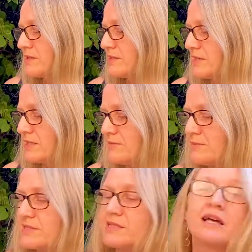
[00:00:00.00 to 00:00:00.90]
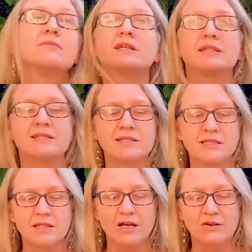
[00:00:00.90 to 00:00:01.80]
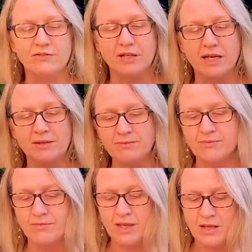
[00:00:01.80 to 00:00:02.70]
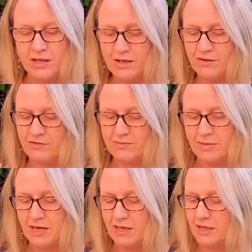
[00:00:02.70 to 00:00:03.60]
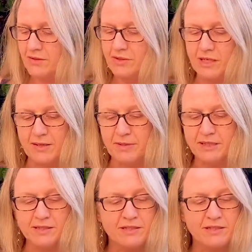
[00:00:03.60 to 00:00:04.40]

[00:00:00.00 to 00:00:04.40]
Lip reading: I set up the same little still life again of the mug and the lemon.